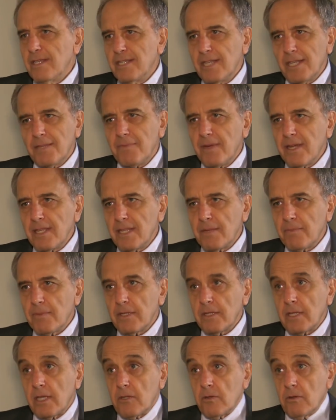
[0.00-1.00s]
It's just my
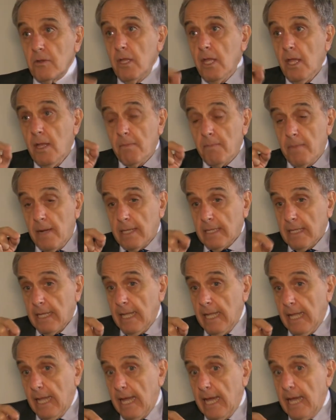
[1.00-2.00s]
interpretation. But
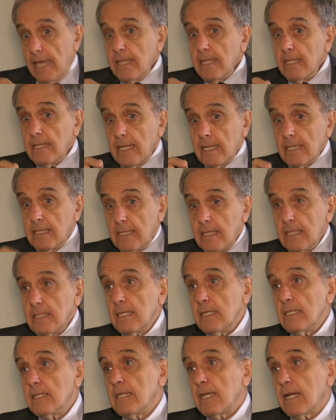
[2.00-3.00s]
I think that
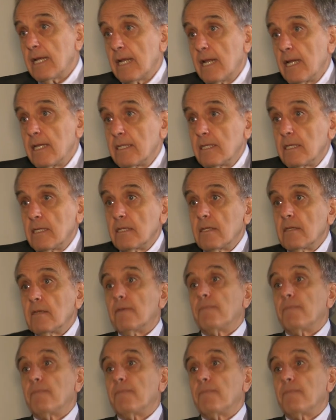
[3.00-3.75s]
this is the crisis.